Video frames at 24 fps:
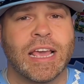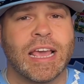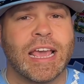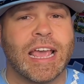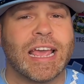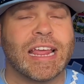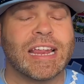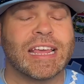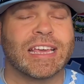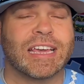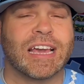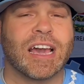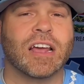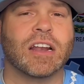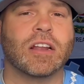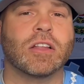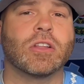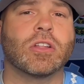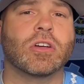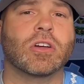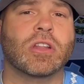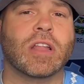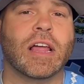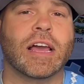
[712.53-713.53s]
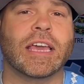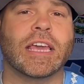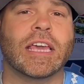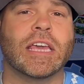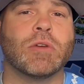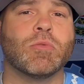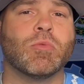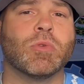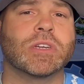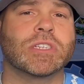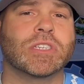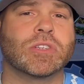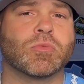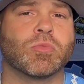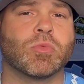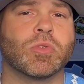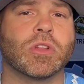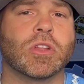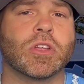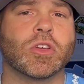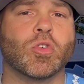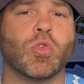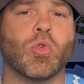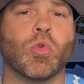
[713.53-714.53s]
And he kind of looked like he wasn't
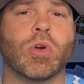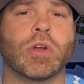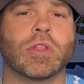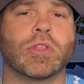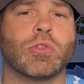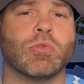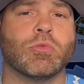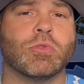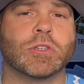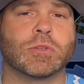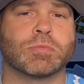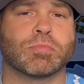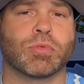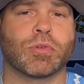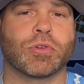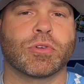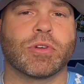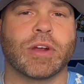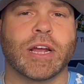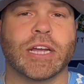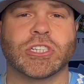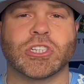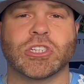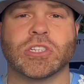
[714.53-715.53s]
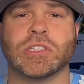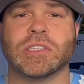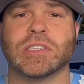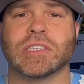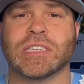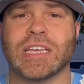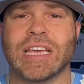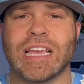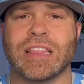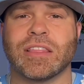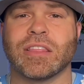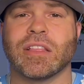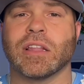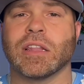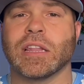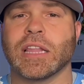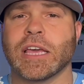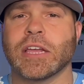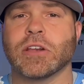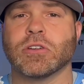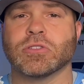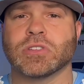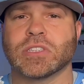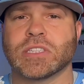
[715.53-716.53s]
really going through his progressions in the
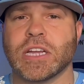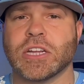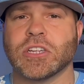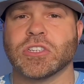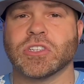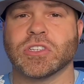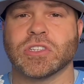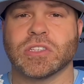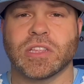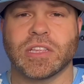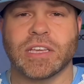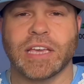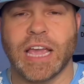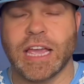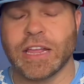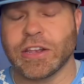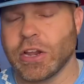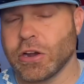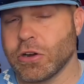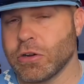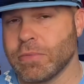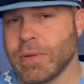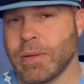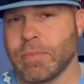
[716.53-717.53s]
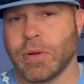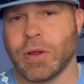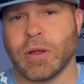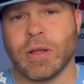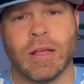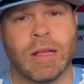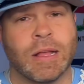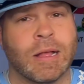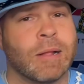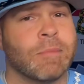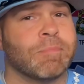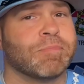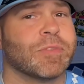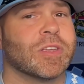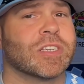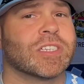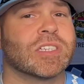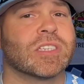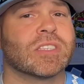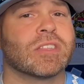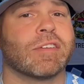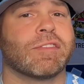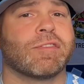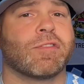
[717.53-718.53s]
later stages of the game. Now, remember, this
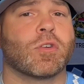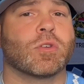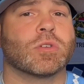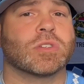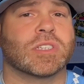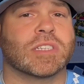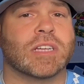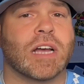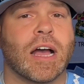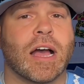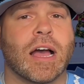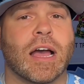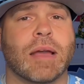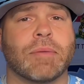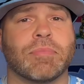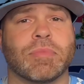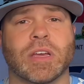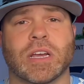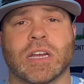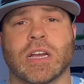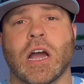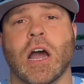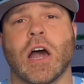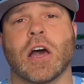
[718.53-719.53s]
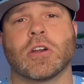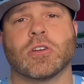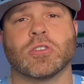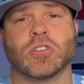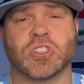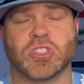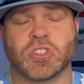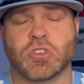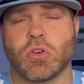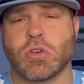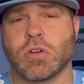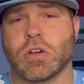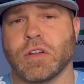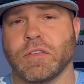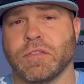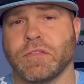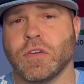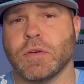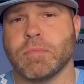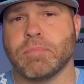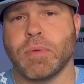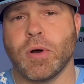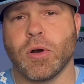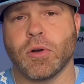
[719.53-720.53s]
is the first time that Conner started a
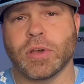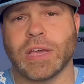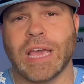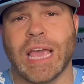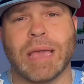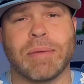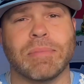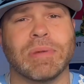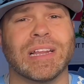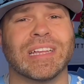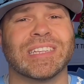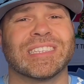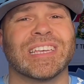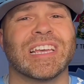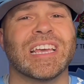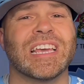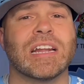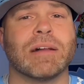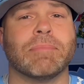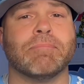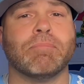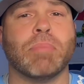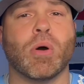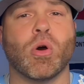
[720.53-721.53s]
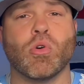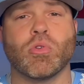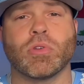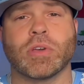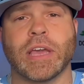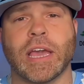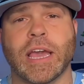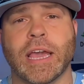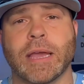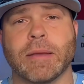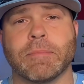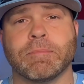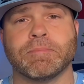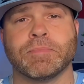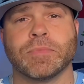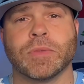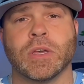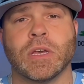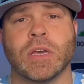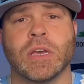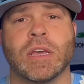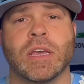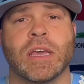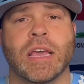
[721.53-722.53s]
football game, and it's in a bowl game,
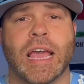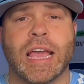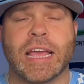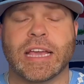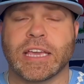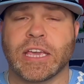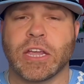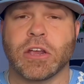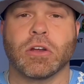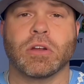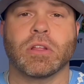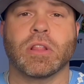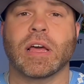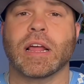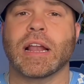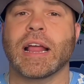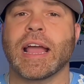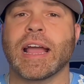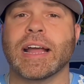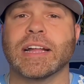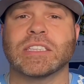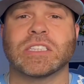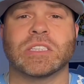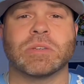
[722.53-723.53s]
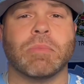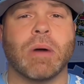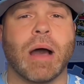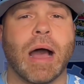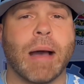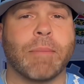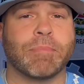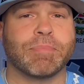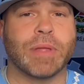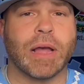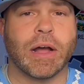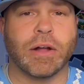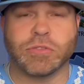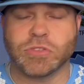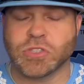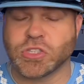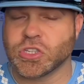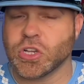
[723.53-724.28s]
and Carolina had some opt-outs.